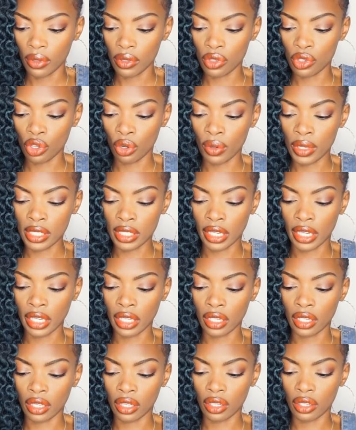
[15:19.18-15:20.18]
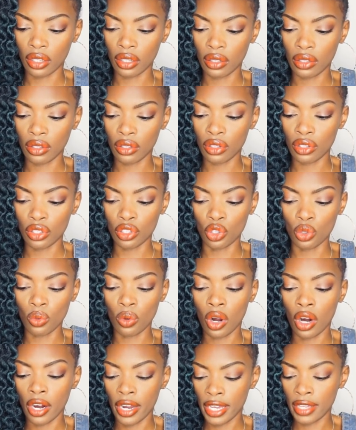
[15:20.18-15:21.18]
So it's like
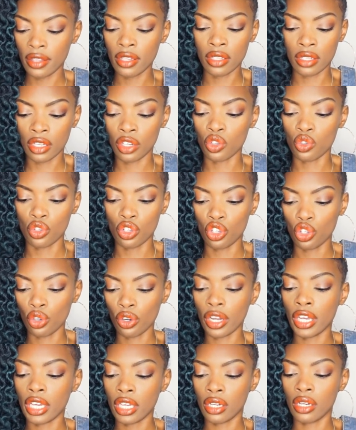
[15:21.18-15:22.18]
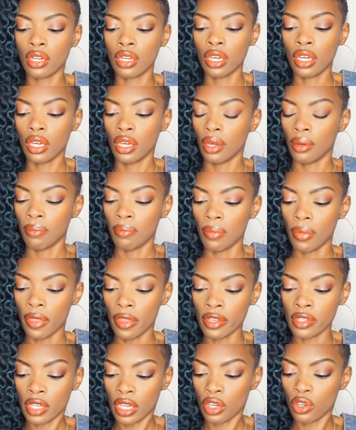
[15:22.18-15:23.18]
you are in this energy. You're in
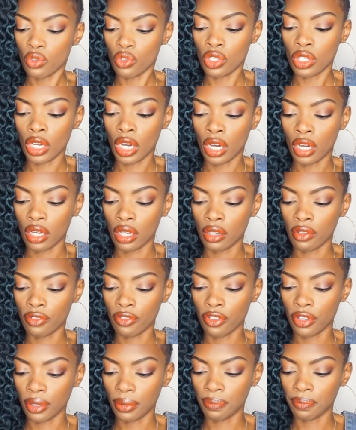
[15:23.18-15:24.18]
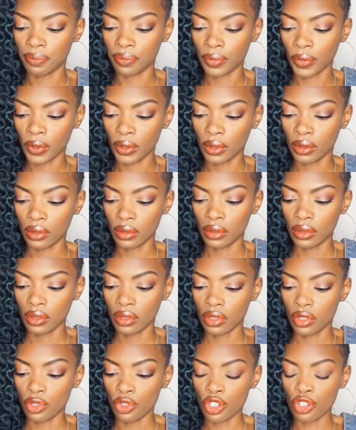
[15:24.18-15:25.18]
this energy of
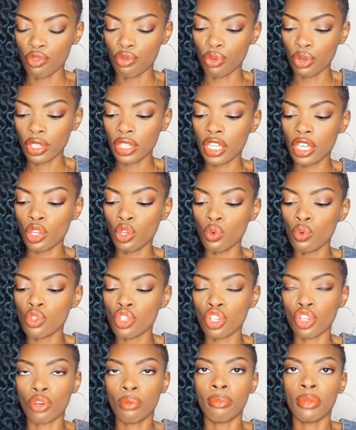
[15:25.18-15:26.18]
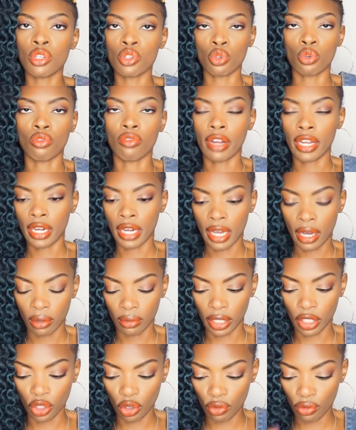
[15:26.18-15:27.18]
just really using your mental right now.
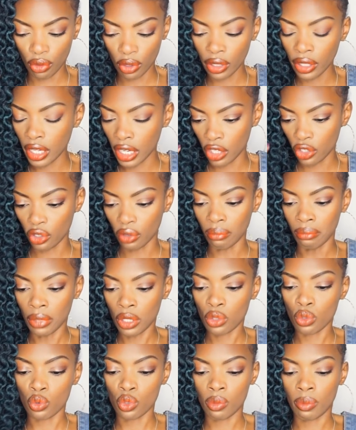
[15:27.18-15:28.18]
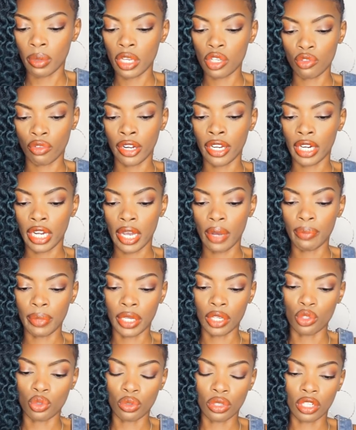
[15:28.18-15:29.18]
Like you're really in your mental space right now,
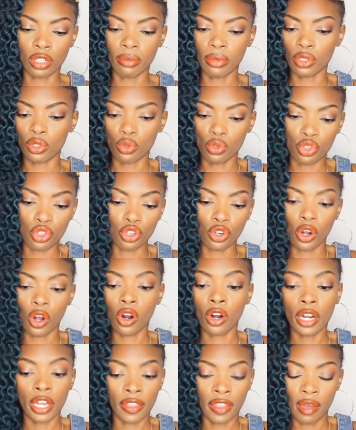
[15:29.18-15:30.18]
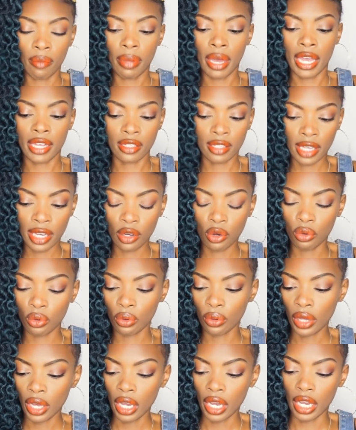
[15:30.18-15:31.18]
because you could have been using your heart in that past
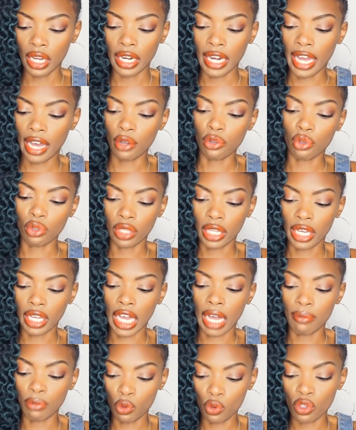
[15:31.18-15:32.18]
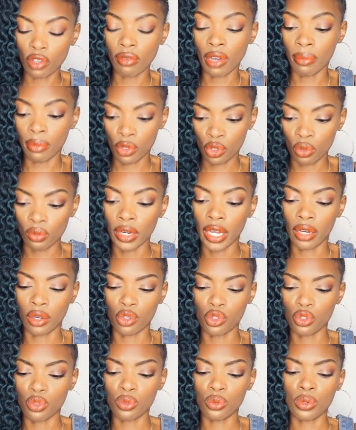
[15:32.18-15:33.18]
cycle, and now you're like, I'm using my mental now,
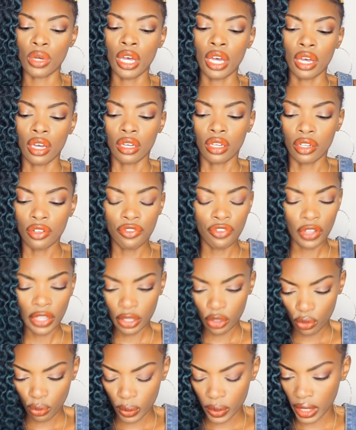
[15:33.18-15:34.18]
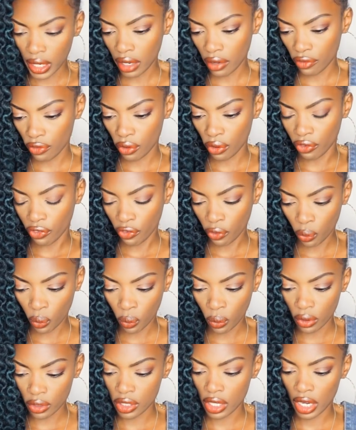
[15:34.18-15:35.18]
because you could feel like you were taken for a
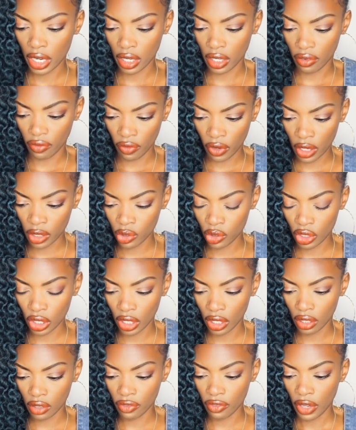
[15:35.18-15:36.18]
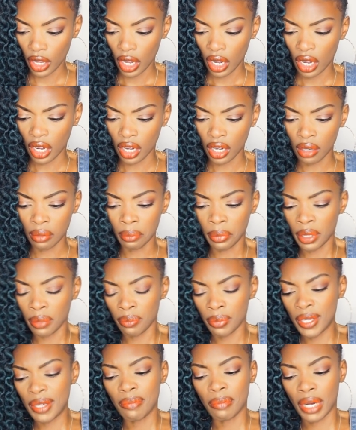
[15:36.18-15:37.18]
fool or taken advantage of.
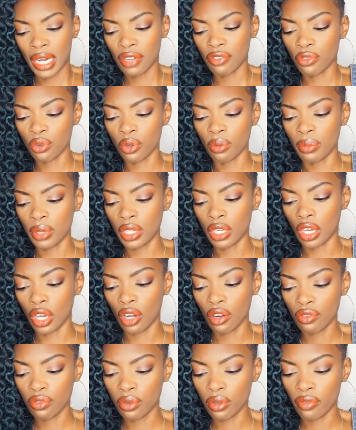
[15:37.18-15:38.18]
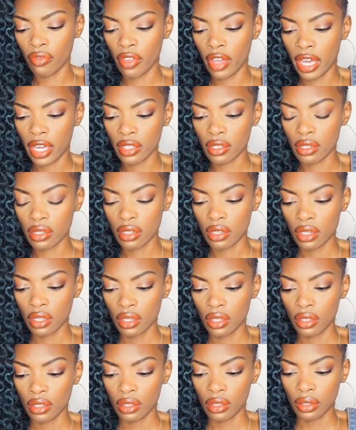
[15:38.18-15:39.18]
But be mindful, be careful of that.
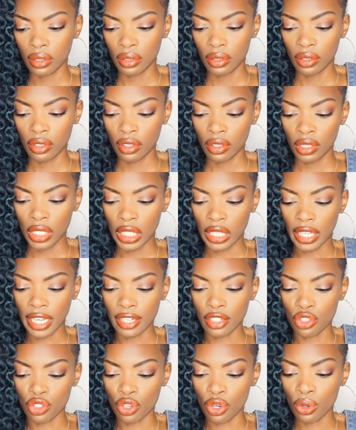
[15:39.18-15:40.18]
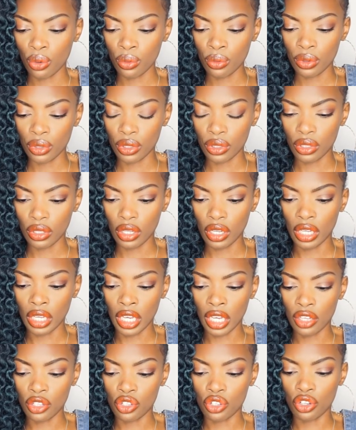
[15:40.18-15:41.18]
Like, don't
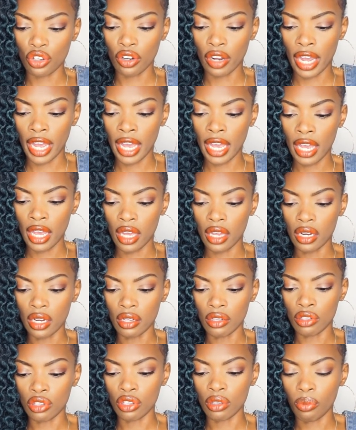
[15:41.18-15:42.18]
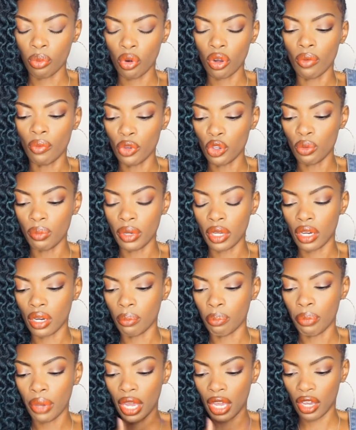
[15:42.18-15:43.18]
get into your head to the point where you
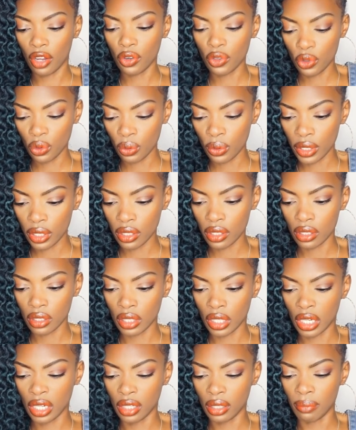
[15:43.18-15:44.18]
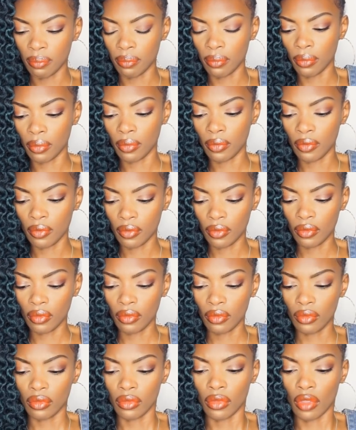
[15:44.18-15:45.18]
become paranoid.
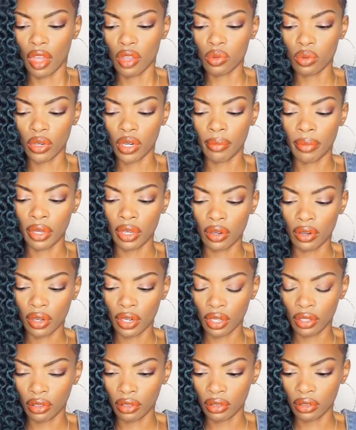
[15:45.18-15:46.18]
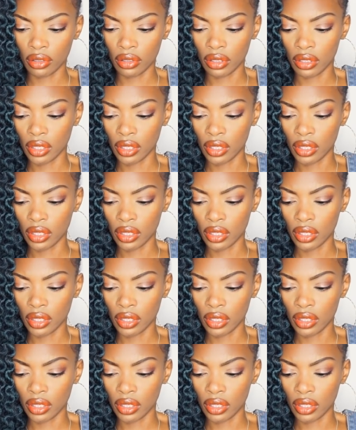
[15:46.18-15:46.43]
That's what I'm hearing,